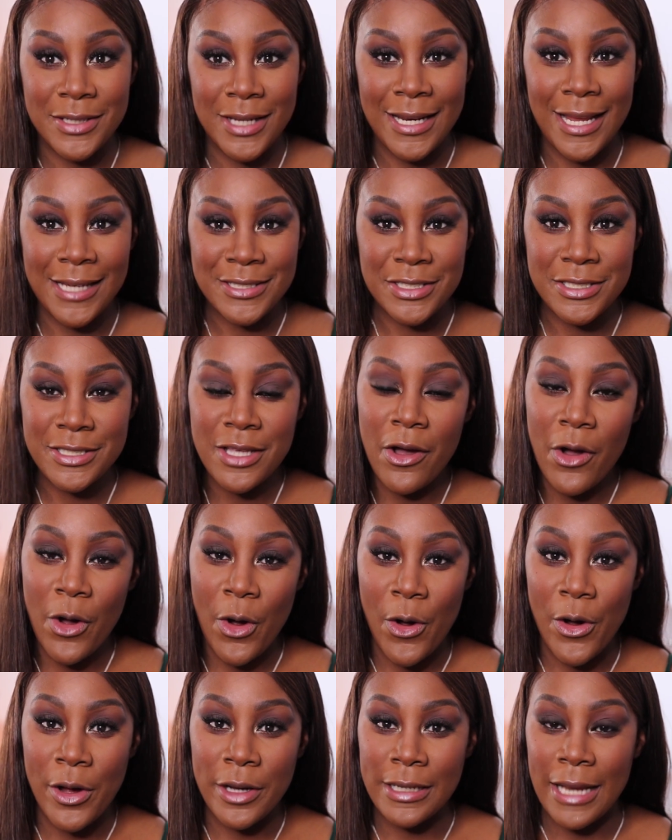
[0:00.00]
the lashes are
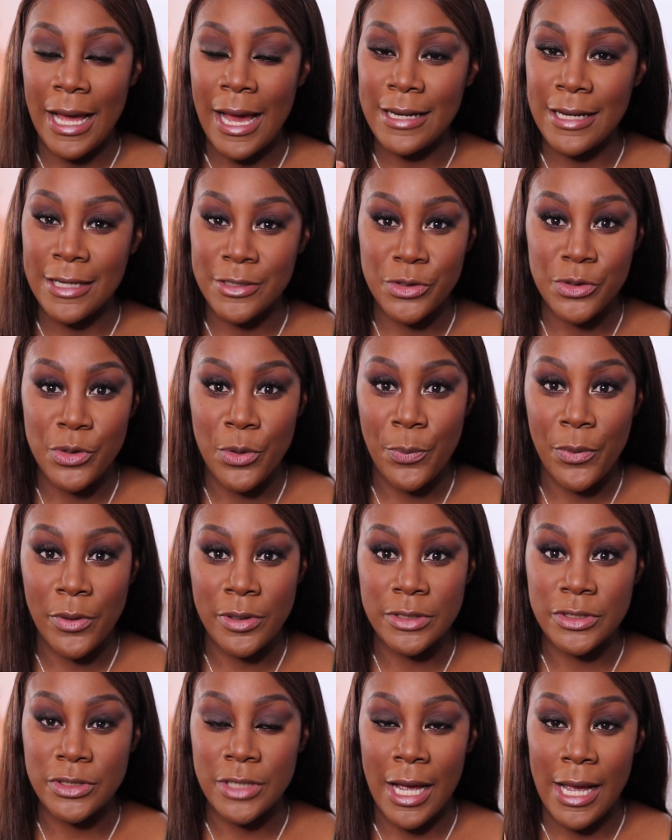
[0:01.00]
on, and I do
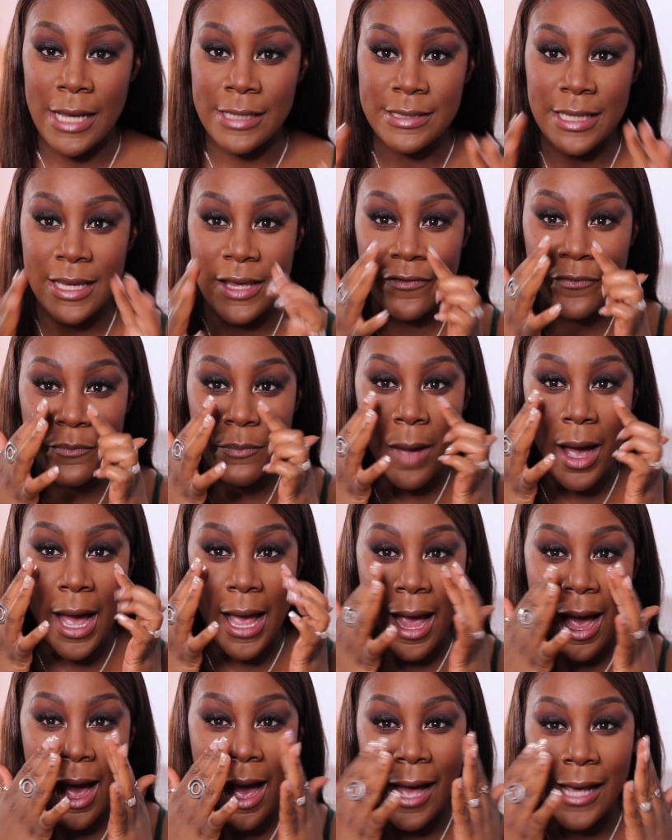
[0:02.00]
apologize if
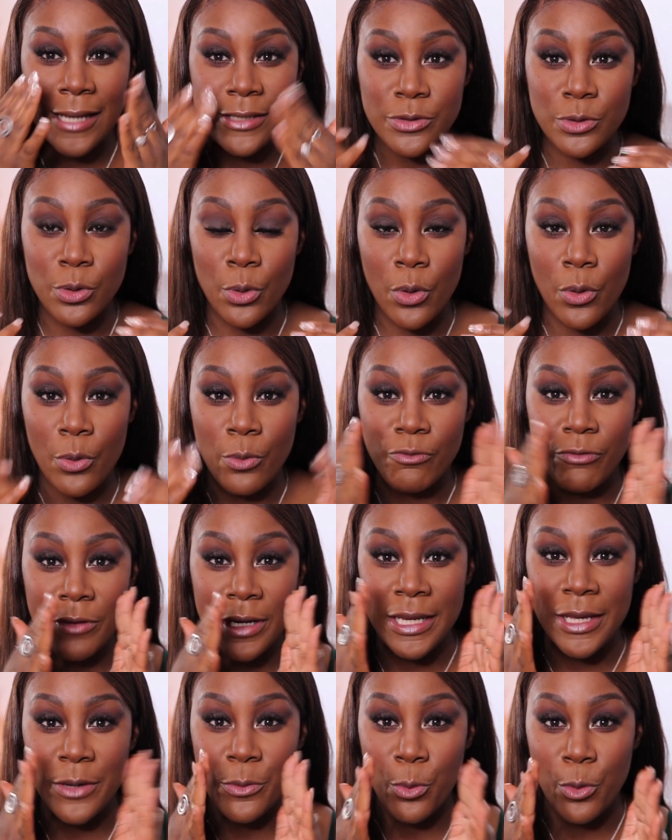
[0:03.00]
my eyes look
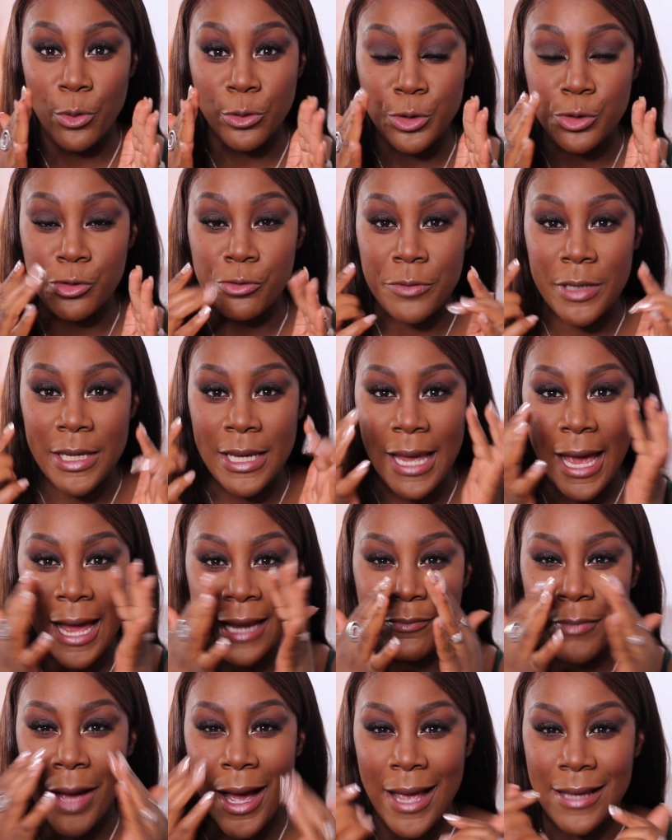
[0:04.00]
really watery
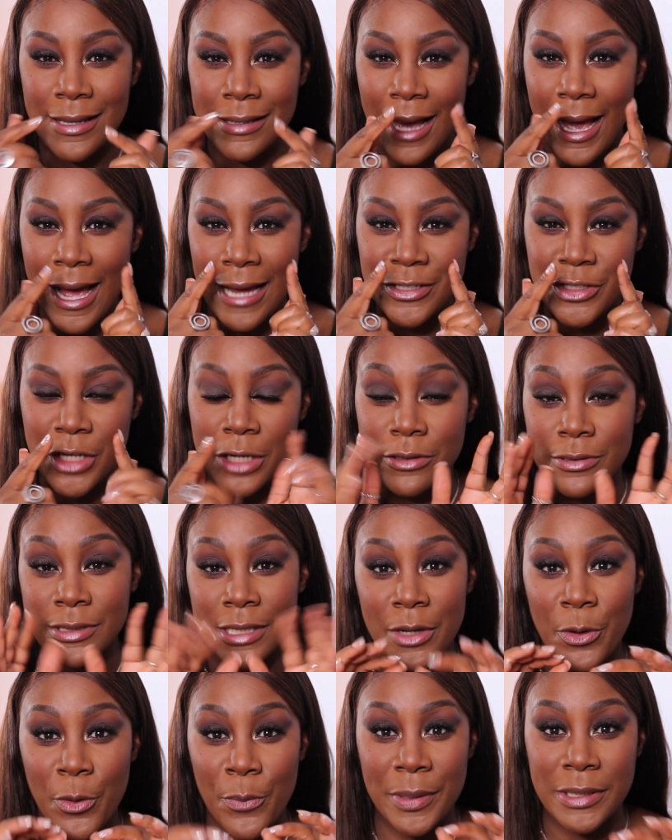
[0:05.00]
and my eyeshadow's
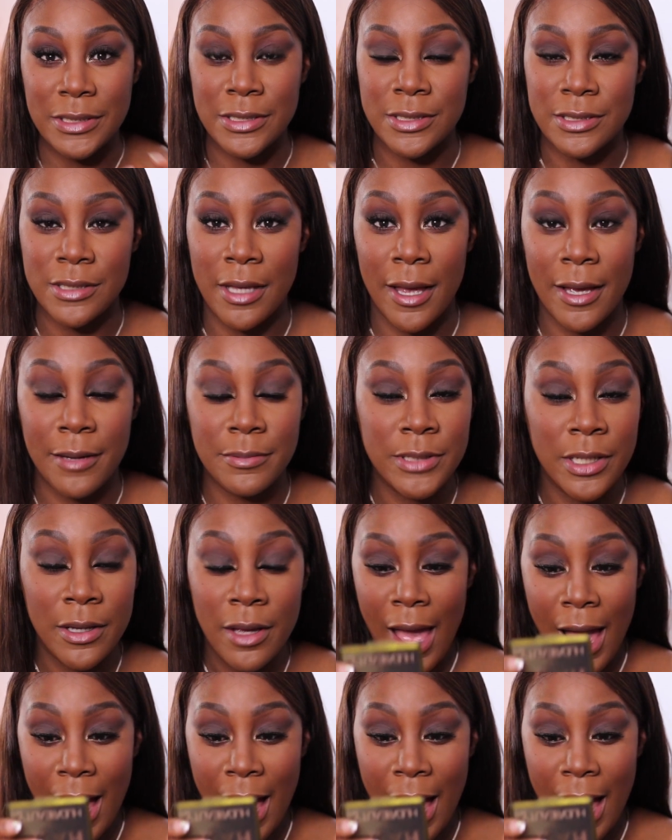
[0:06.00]
a little bit disturbed.